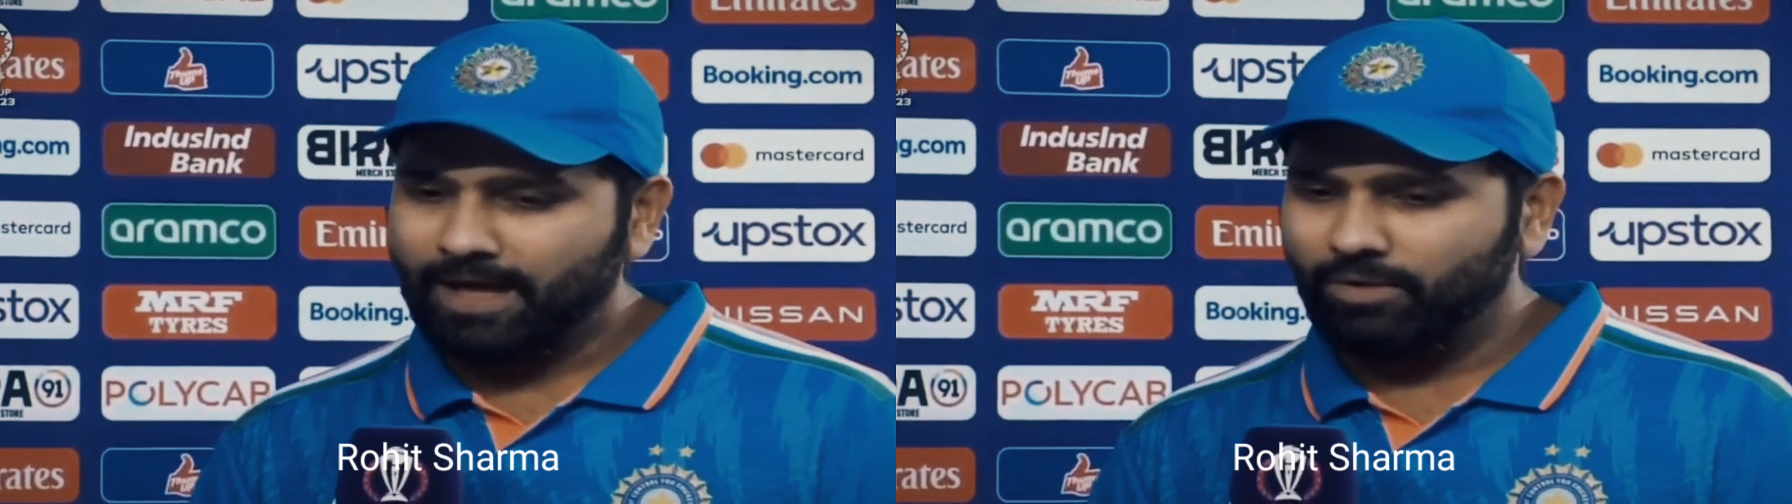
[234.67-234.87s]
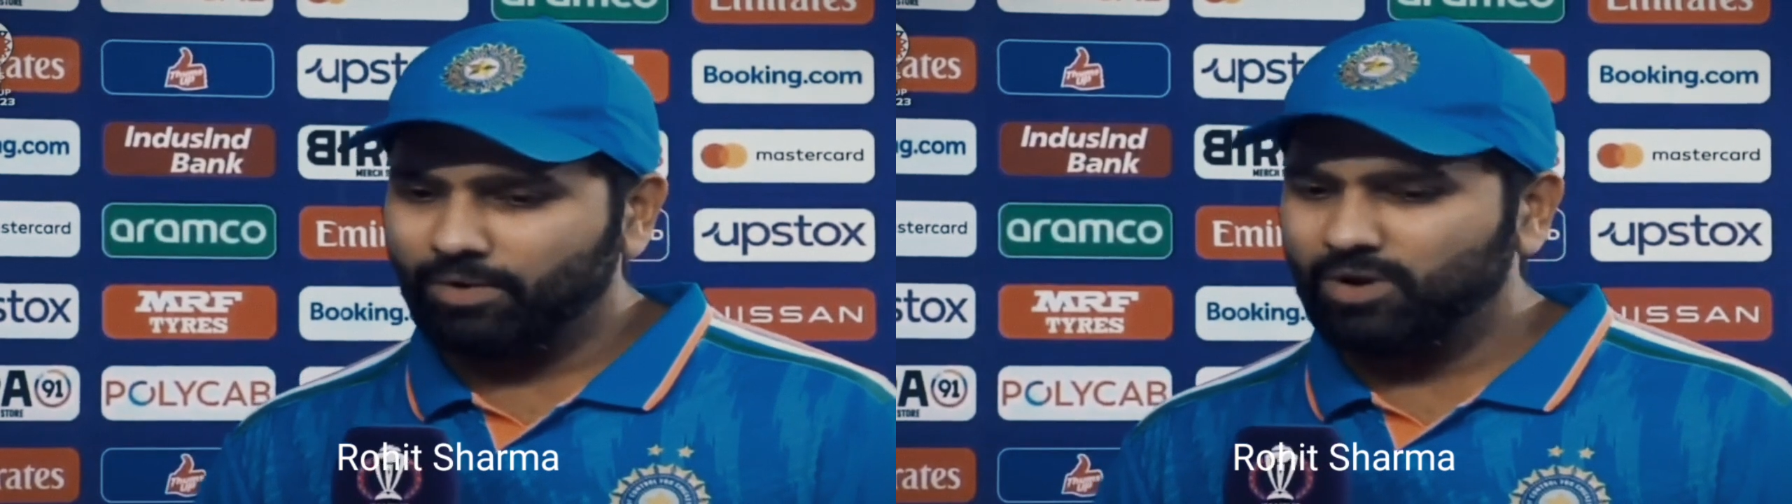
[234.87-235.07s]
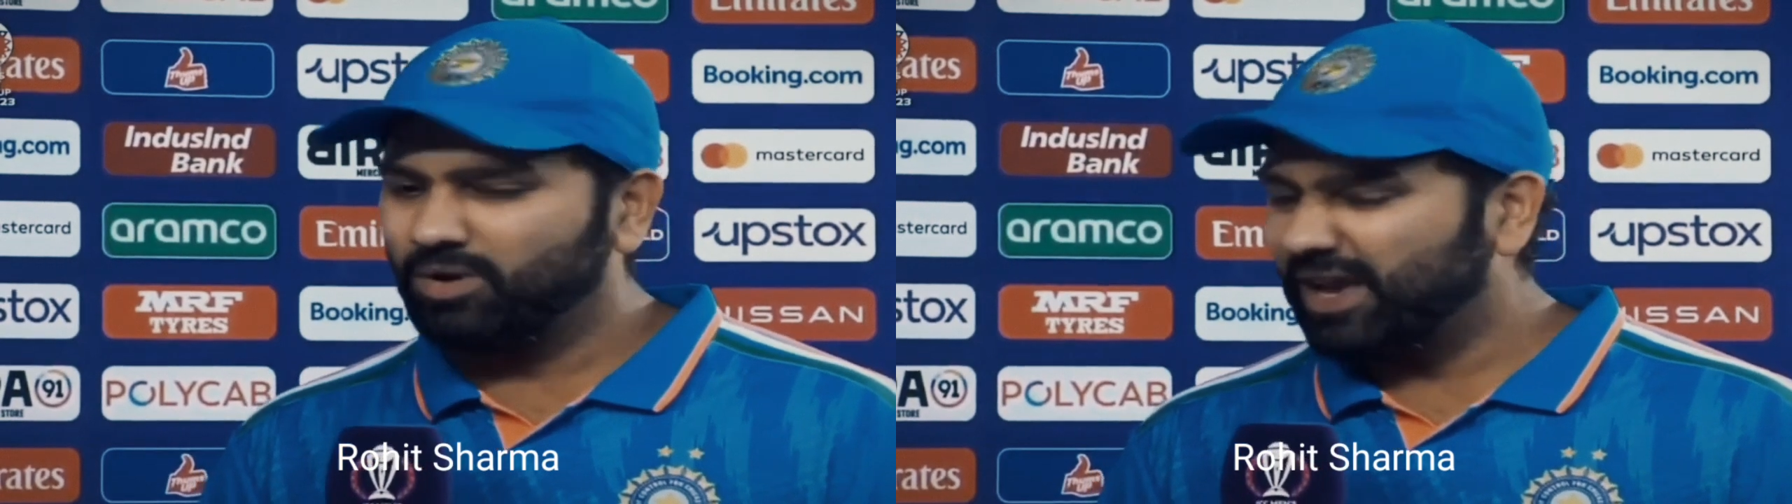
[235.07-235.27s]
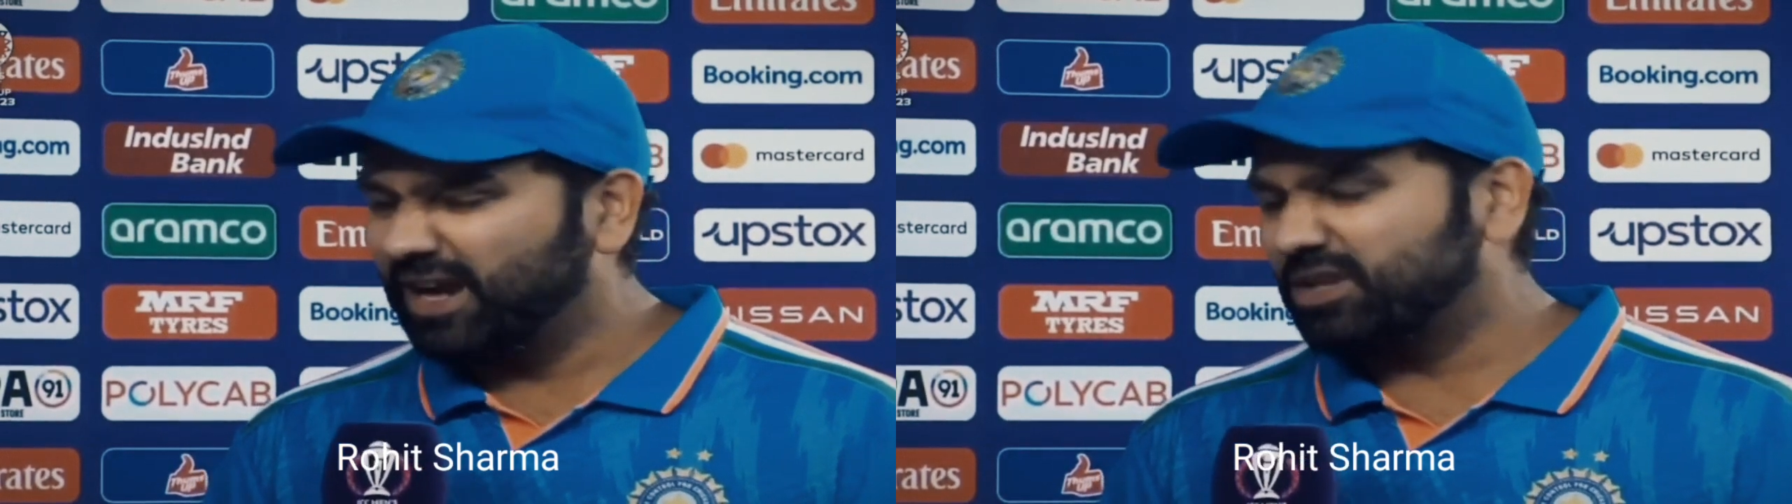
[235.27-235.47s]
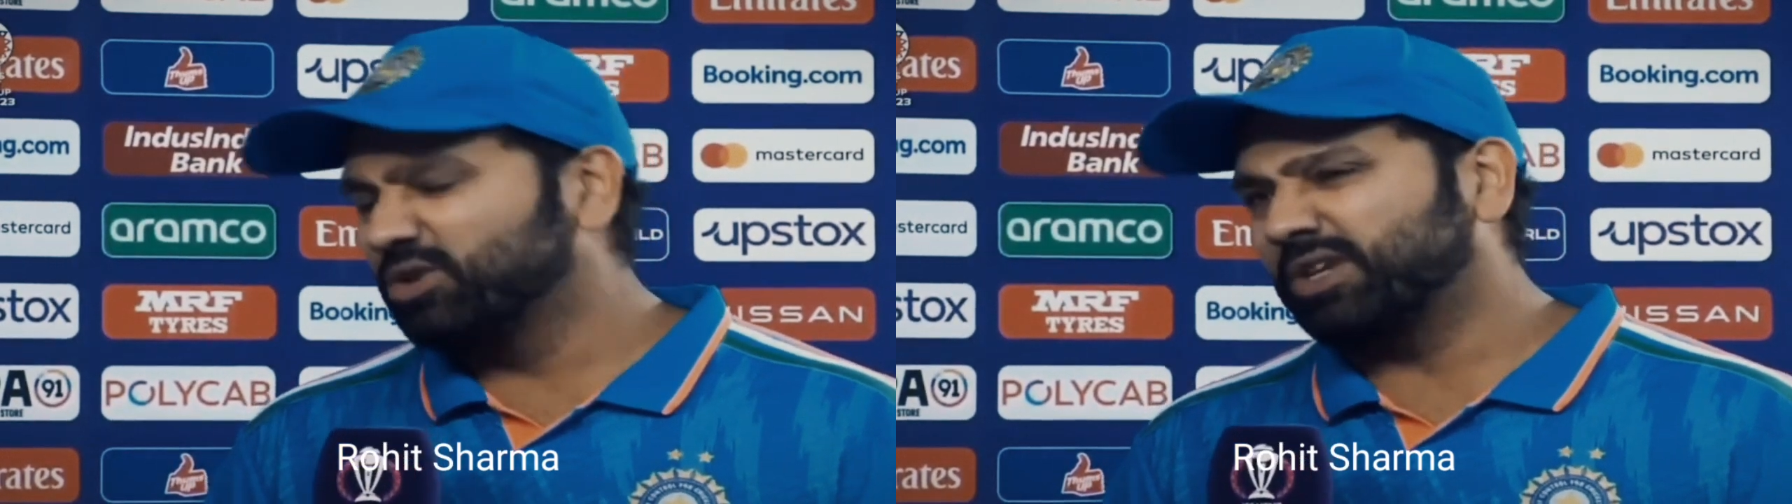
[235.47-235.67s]
Uh, we were
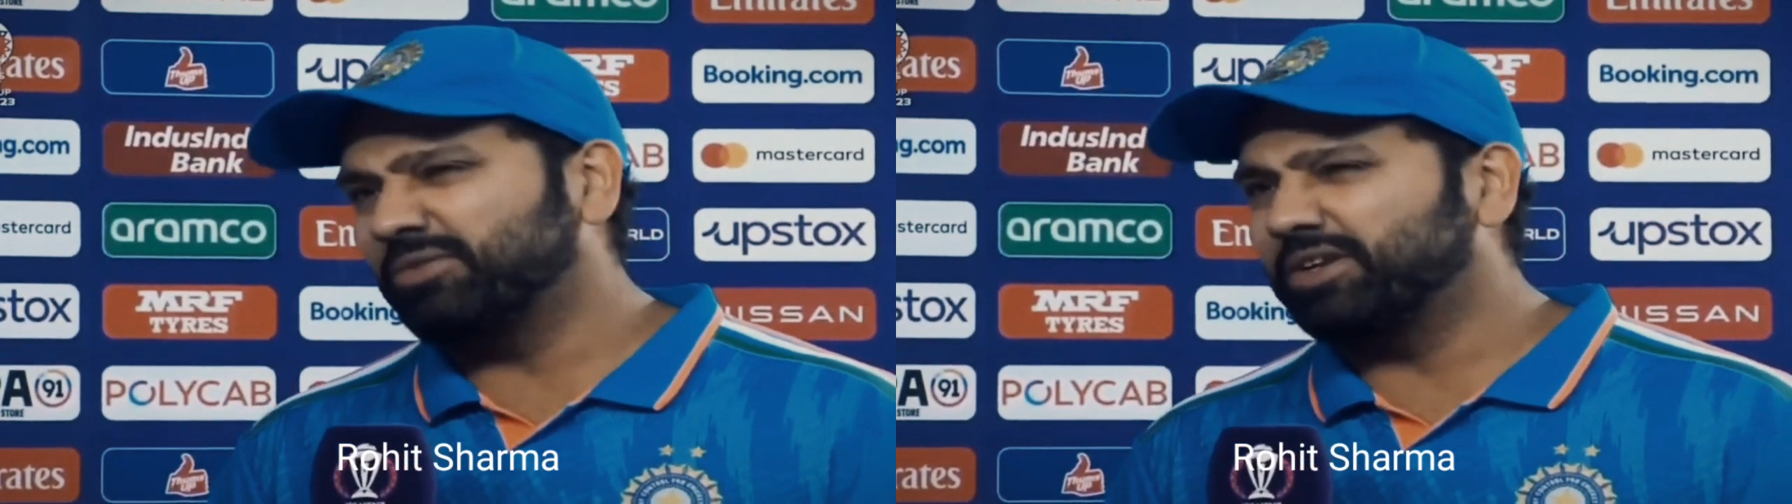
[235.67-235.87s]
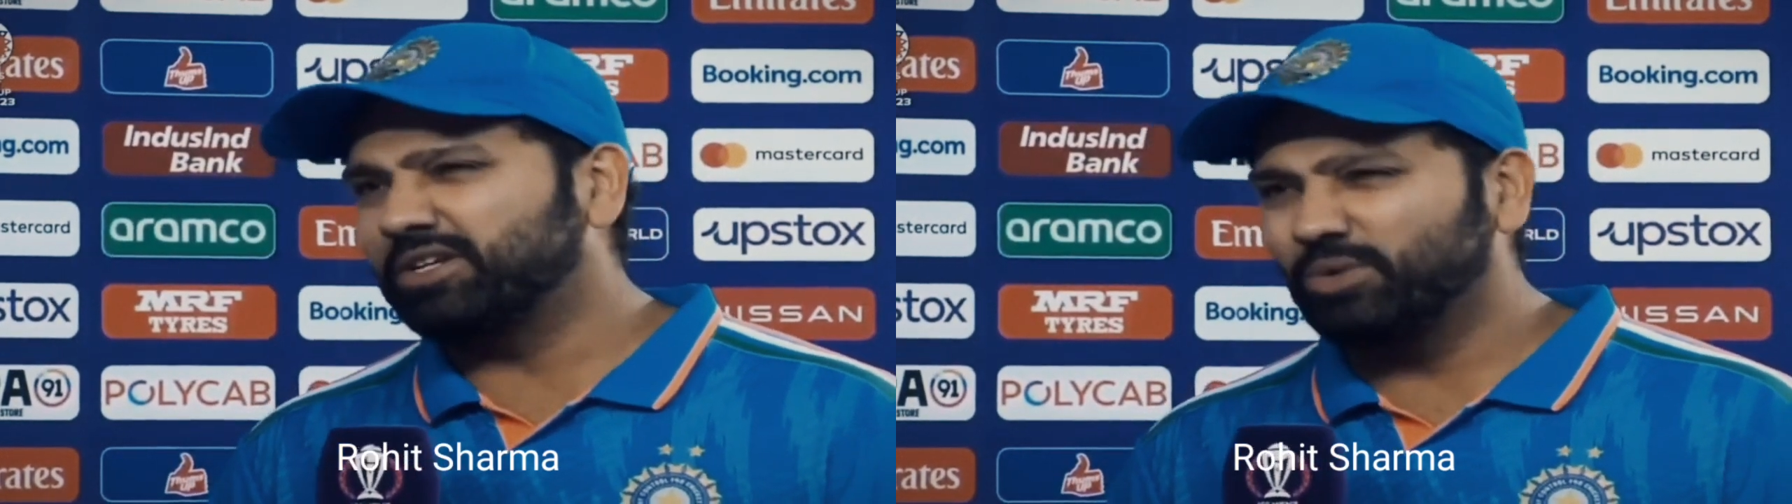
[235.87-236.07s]
looking at 270,